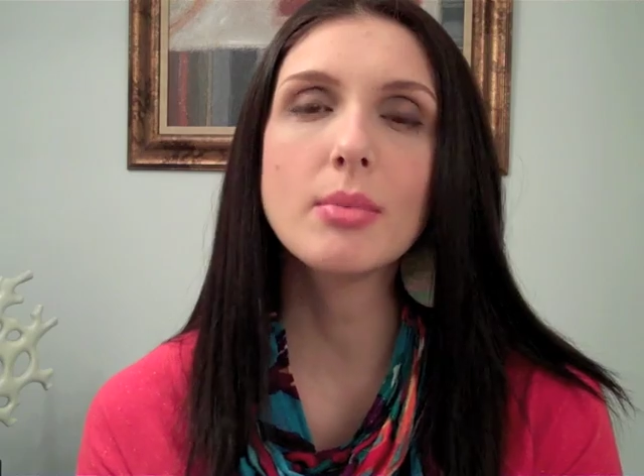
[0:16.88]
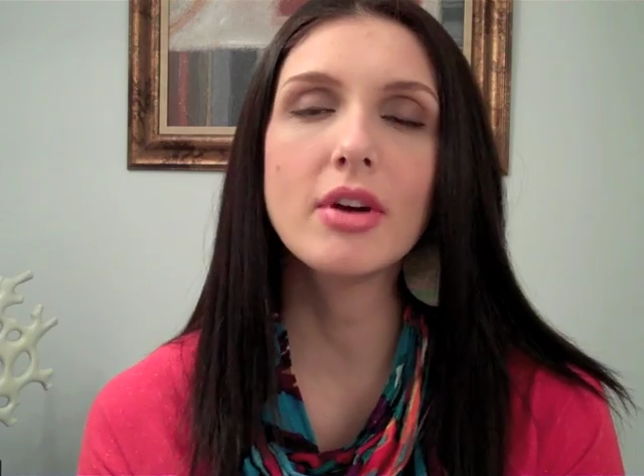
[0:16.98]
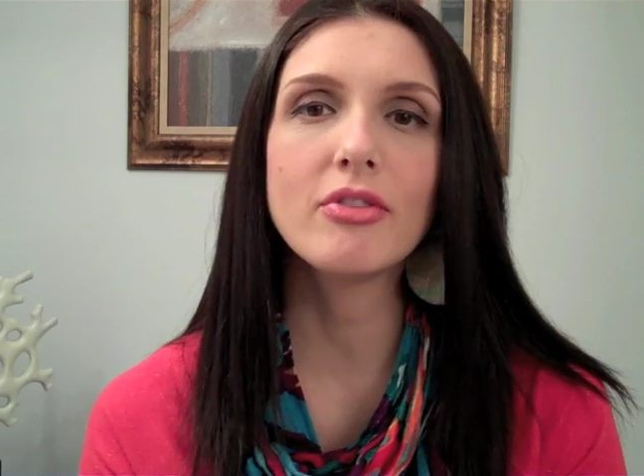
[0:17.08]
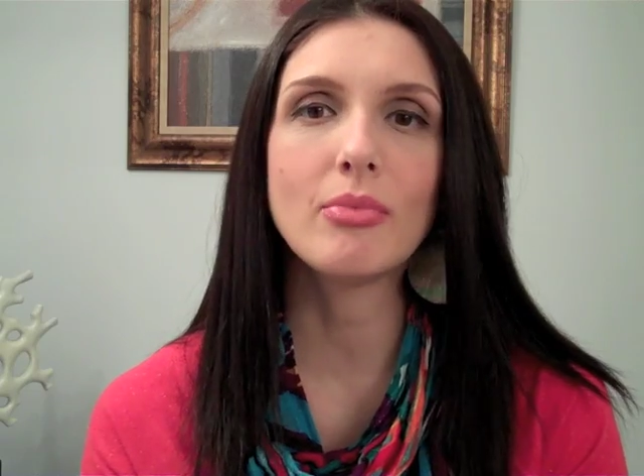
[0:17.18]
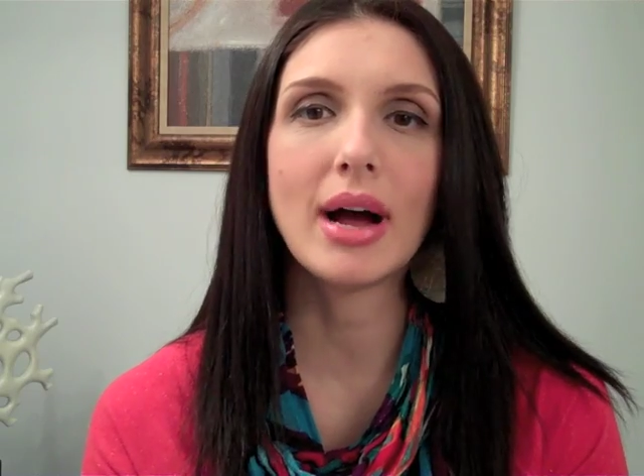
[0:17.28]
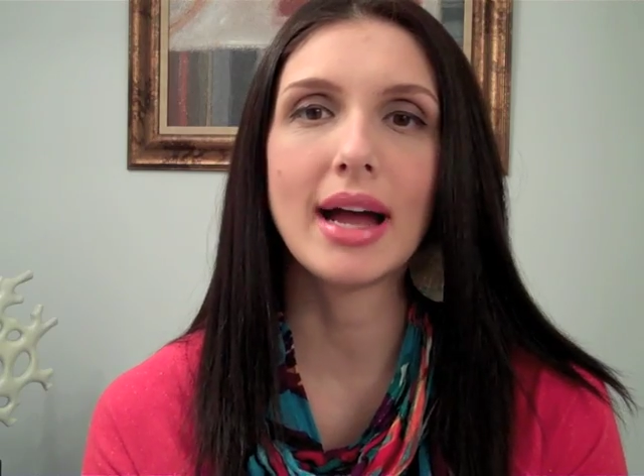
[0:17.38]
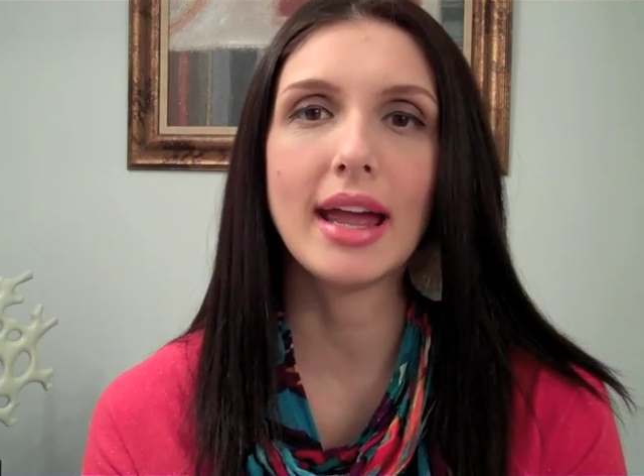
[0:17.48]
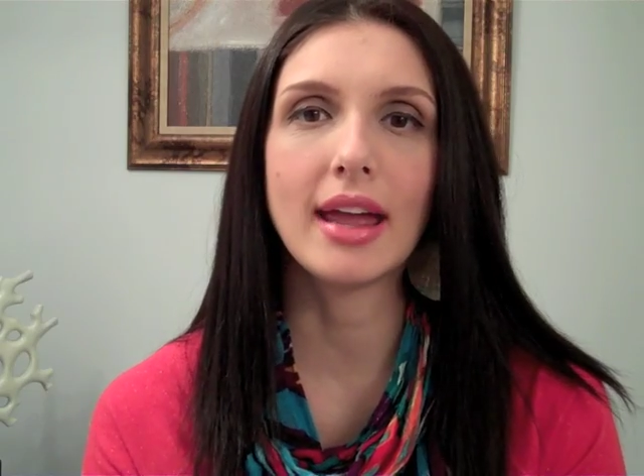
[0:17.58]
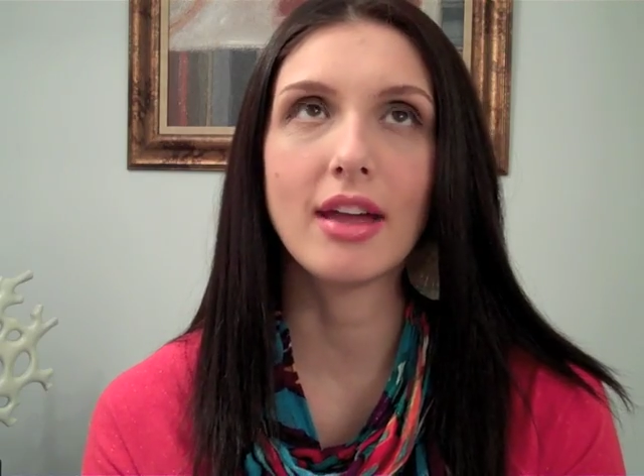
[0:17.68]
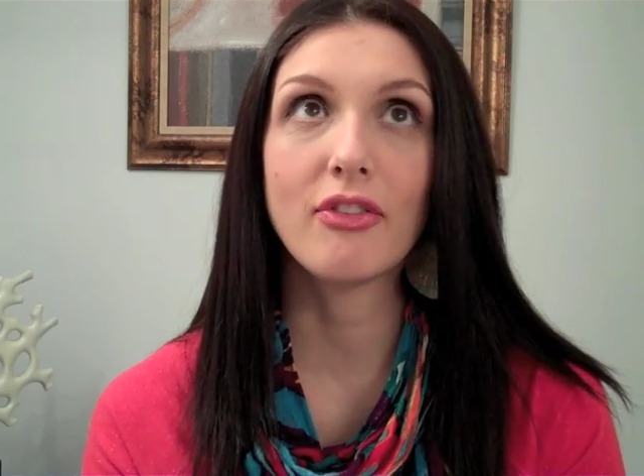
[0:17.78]
of
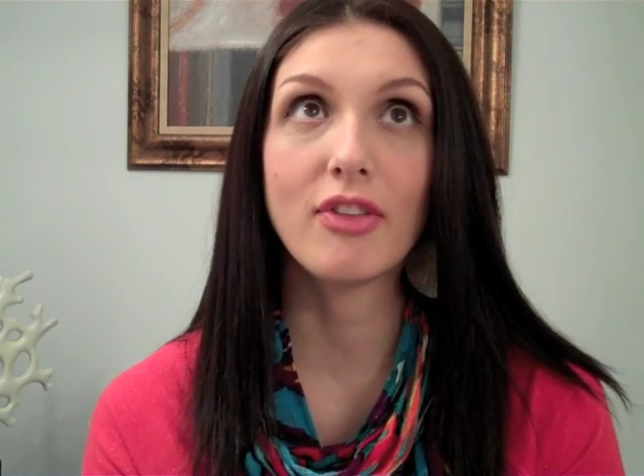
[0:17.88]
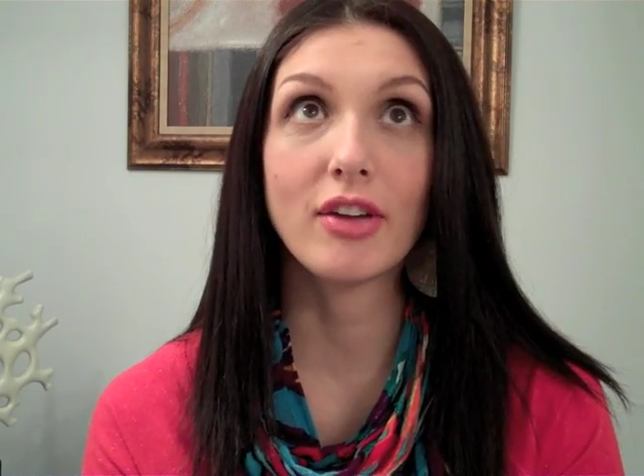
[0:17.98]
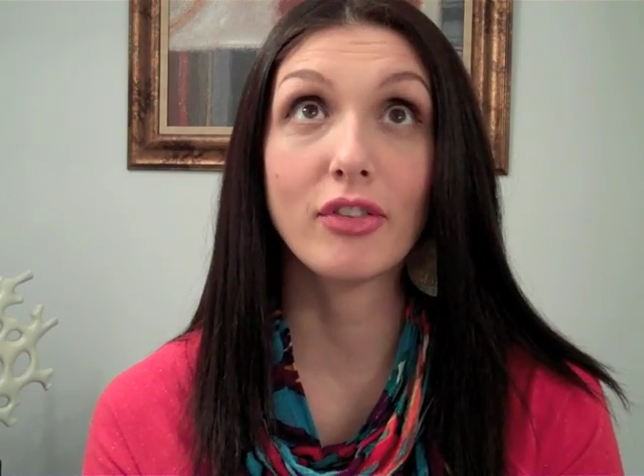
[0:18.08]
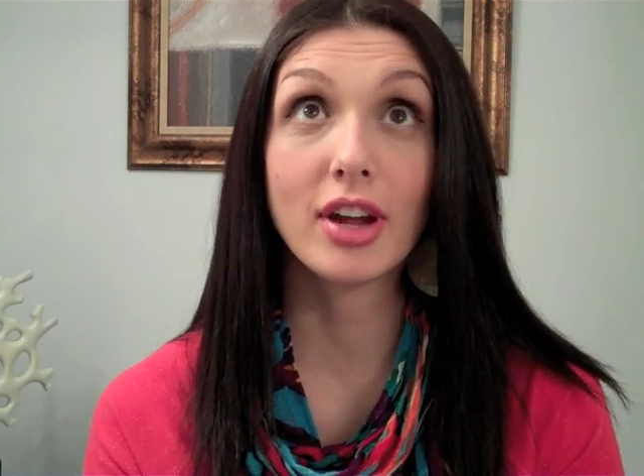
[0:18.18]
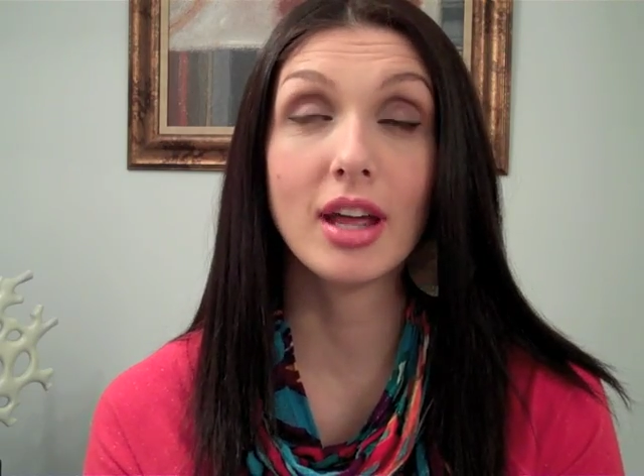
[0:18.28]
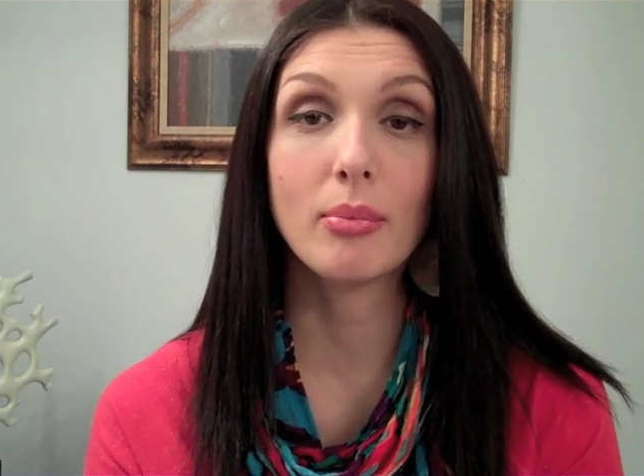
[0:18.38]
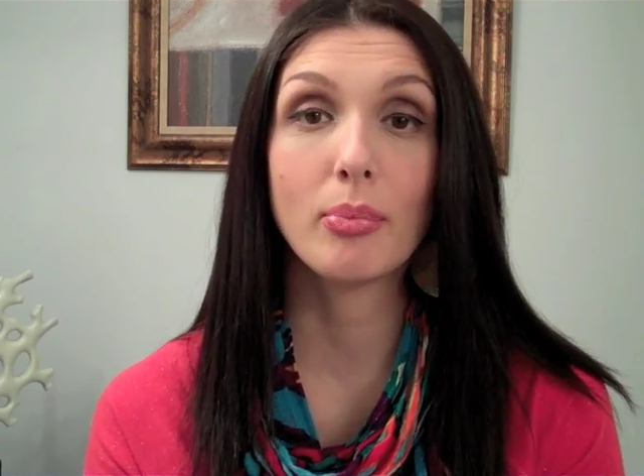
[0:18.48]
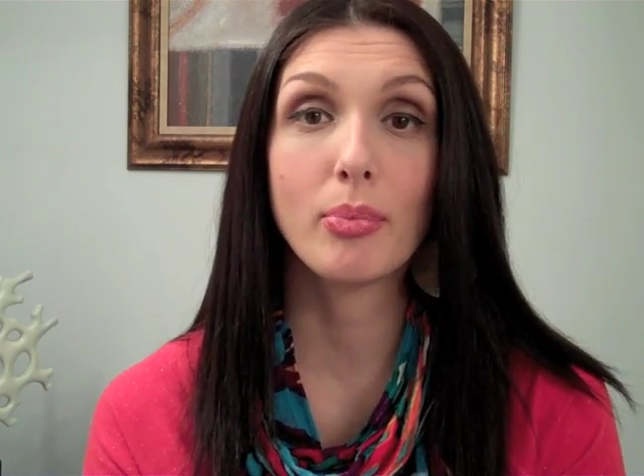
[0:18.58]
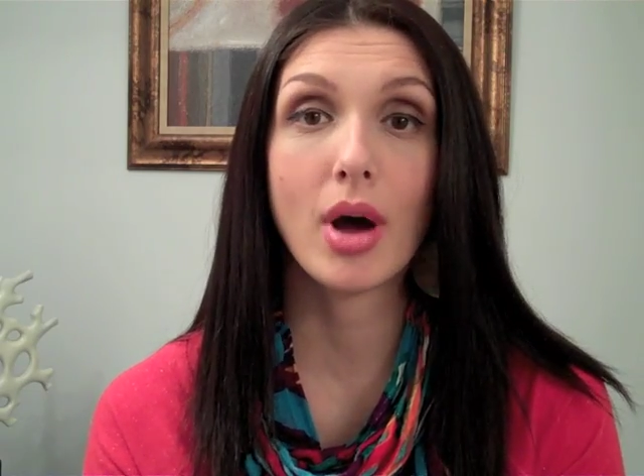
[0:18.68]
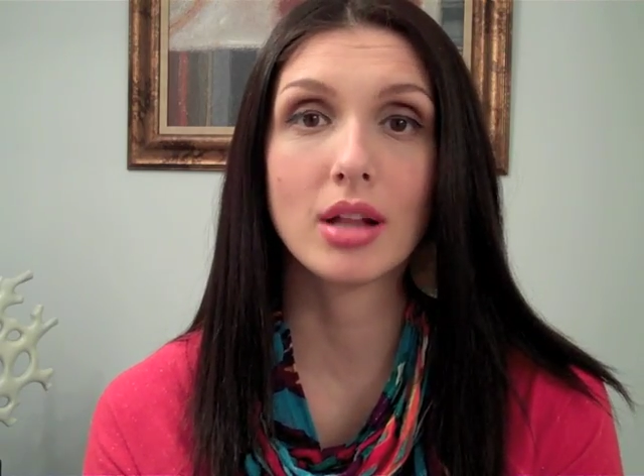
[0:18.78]
my favorite
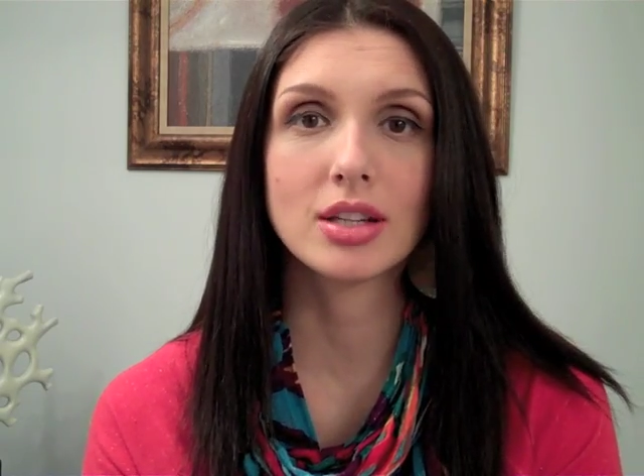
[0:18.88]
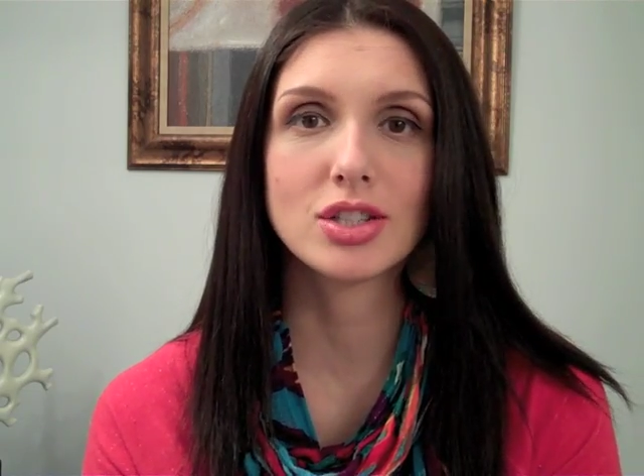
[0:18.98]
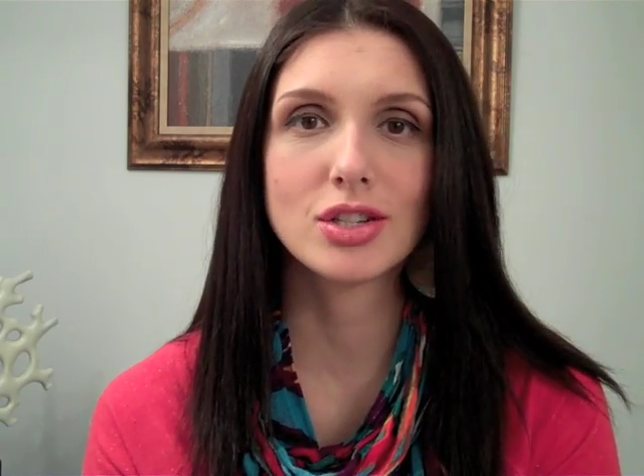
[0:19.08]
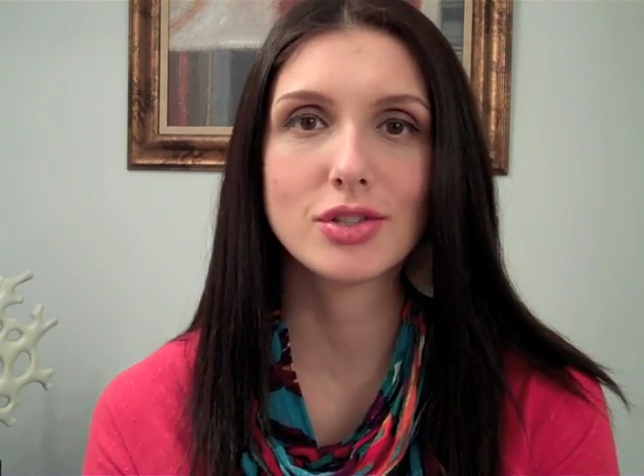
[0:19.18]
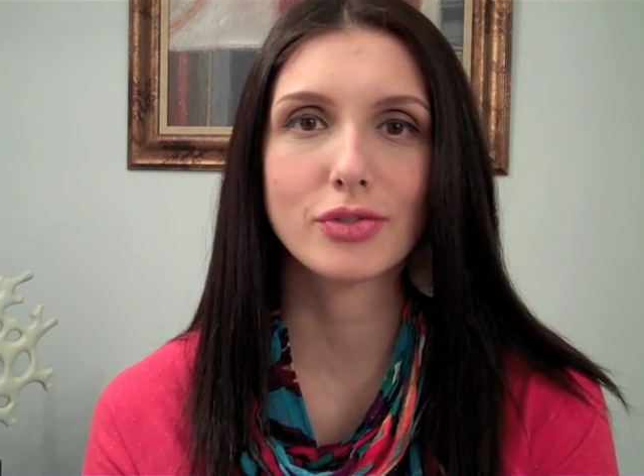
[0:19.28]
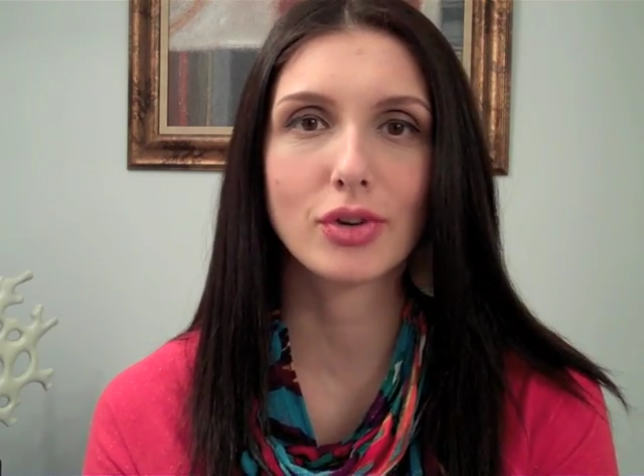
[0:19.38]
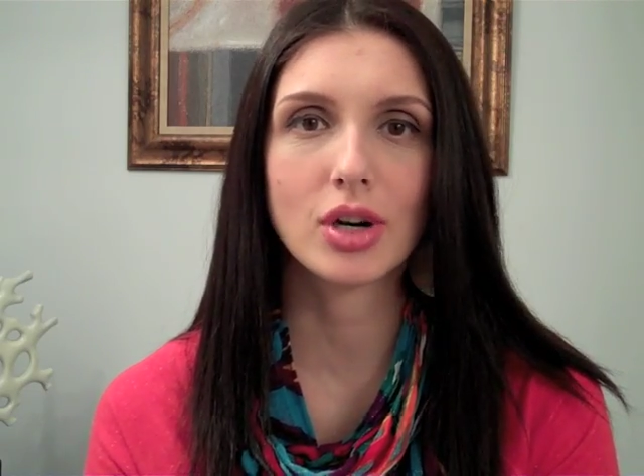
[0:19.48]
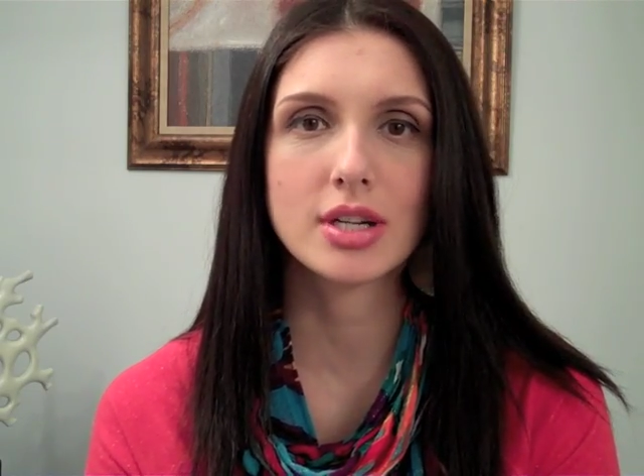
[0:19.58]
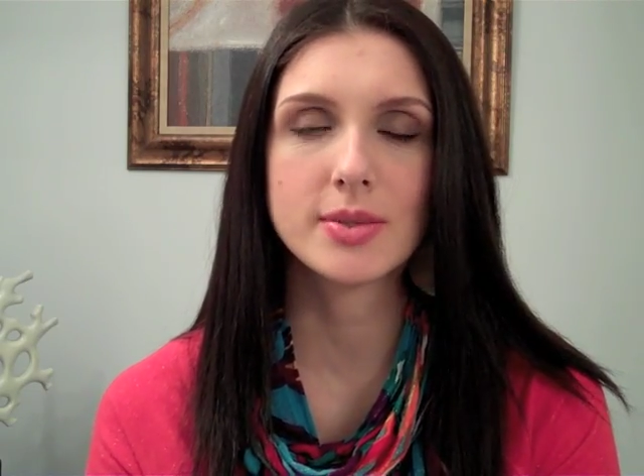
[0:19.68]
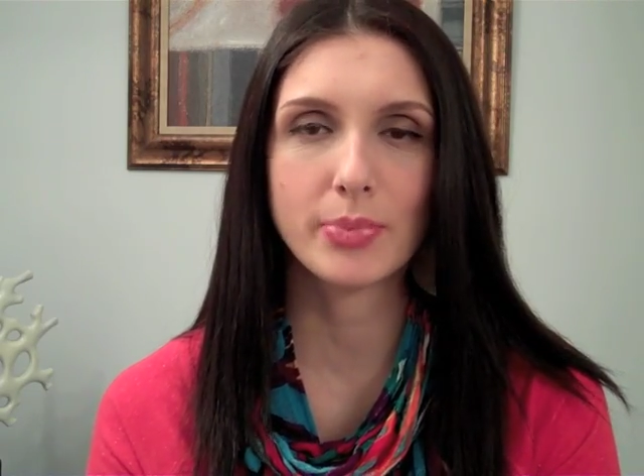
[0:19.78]
polishes
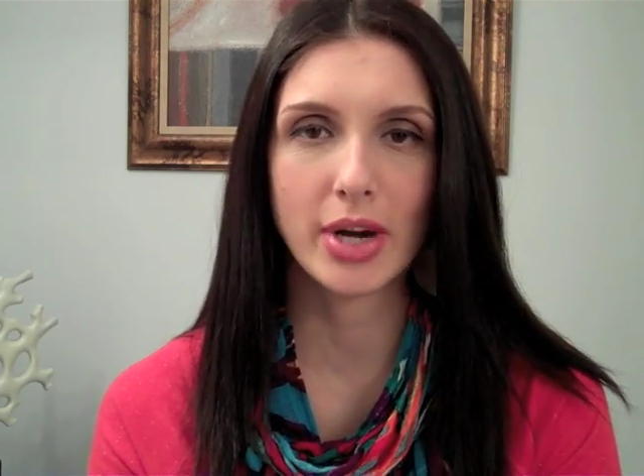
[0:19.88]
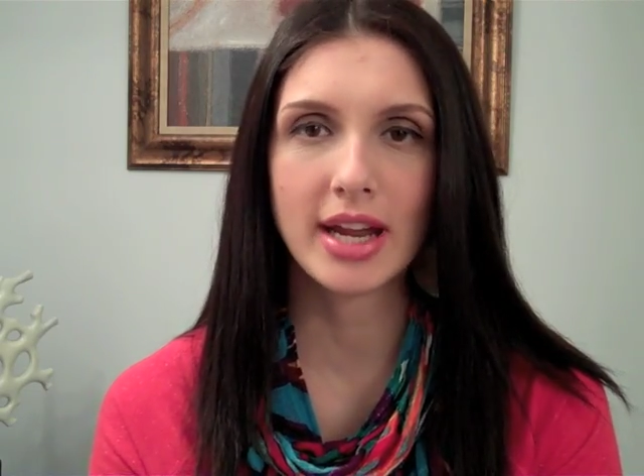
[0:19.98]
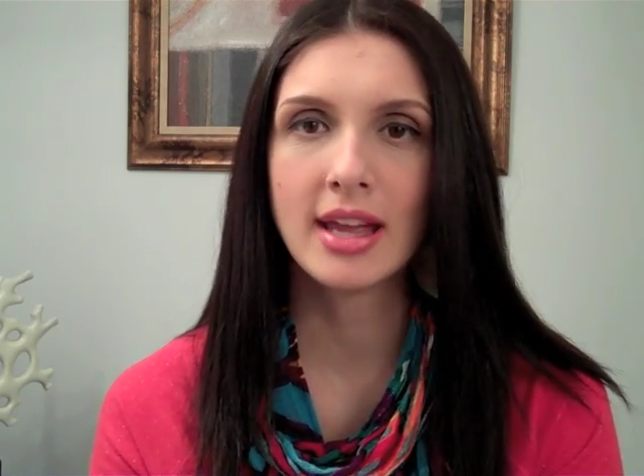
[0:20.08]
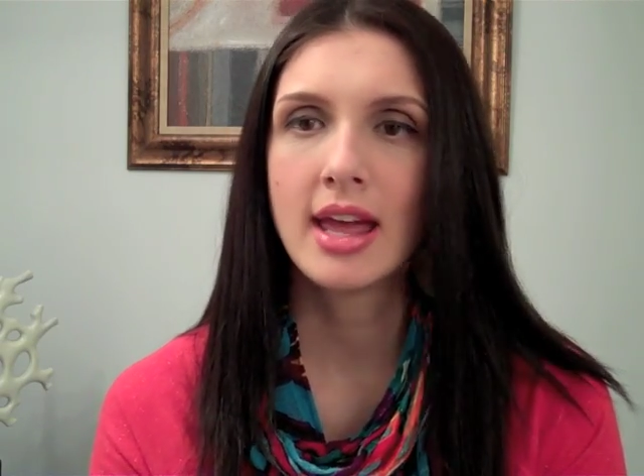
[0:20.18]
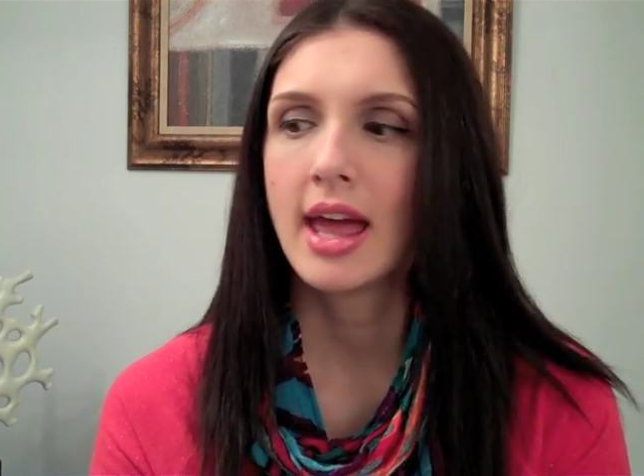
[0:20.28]
for spring